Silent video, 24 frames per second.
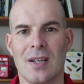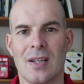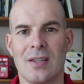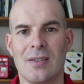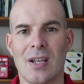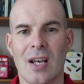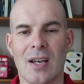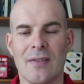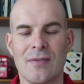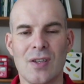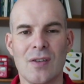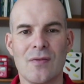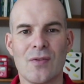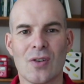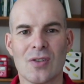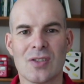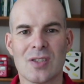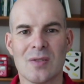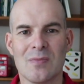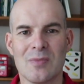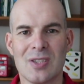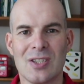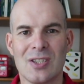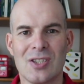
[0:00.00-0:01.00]
Now, if you've got
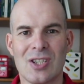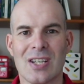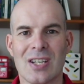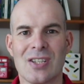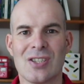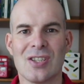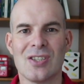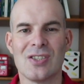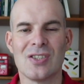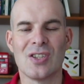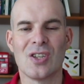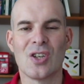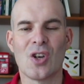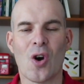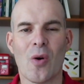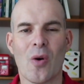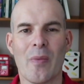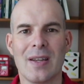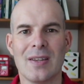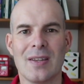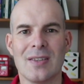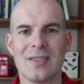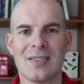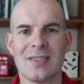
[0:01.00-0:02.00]
some suggestions and
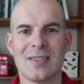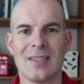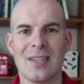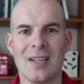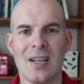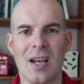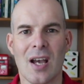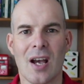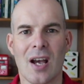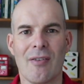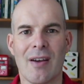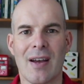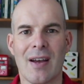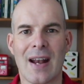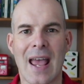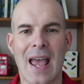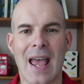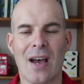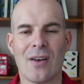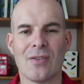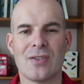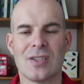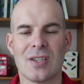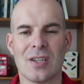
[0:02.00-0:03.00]
comments around
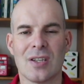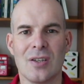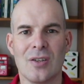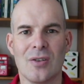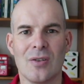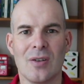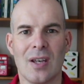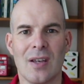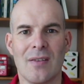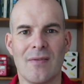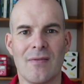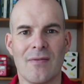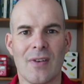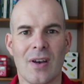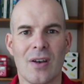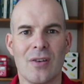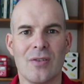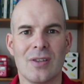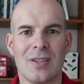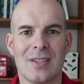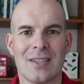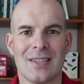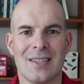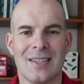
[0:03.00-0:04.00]
how to
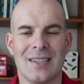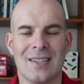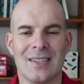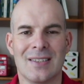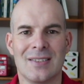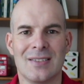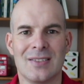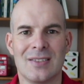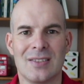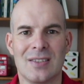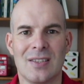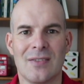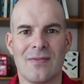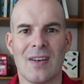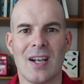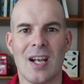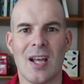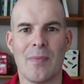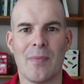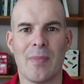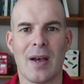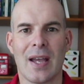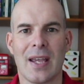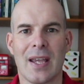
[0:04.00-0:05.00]
invoke and
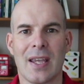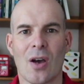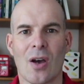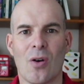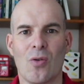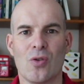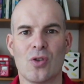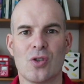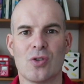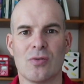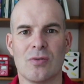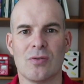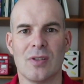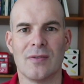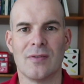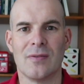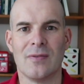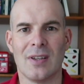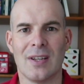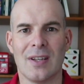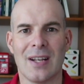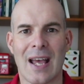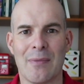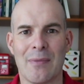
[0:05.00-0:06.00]
develop a culture of
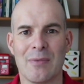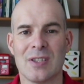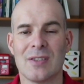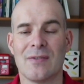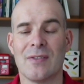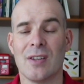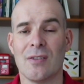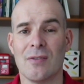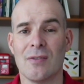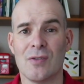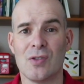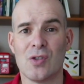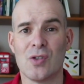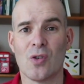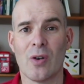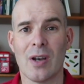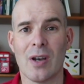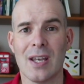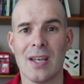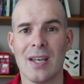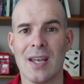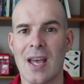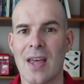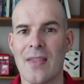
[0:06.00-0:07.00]
an atmosphere of
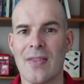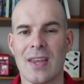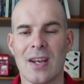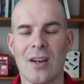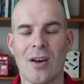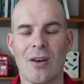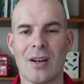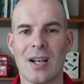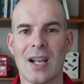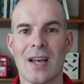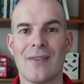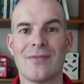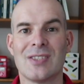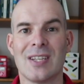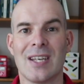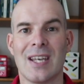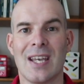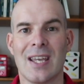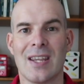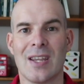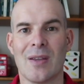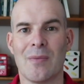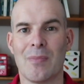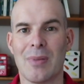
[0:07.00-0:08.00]
joy, then I'd love to
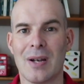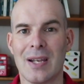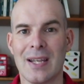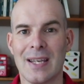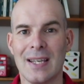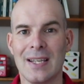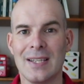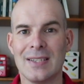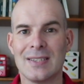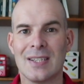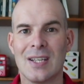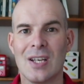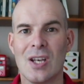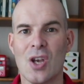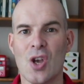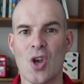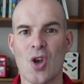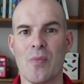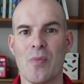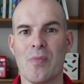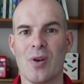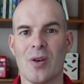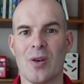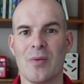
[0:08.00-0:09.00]
hear them. Please
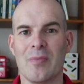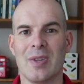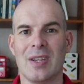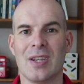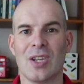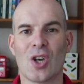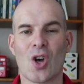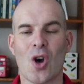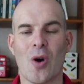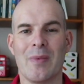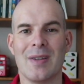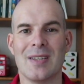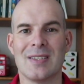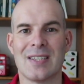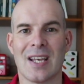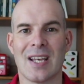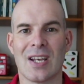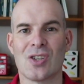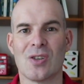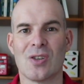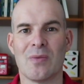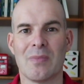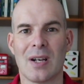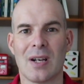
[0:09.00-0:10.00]
put them in the comment
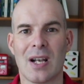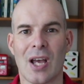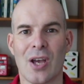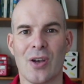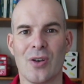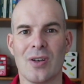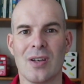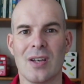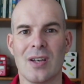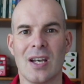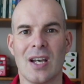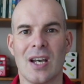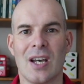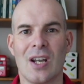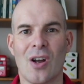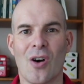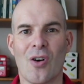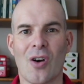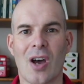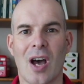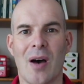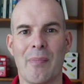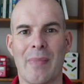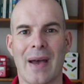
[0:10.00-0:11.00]
section below and
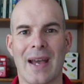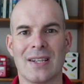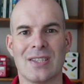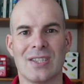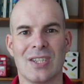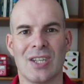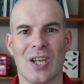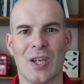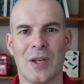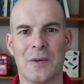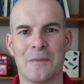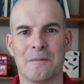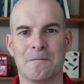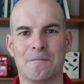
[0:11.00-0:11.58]
I'll come back to you.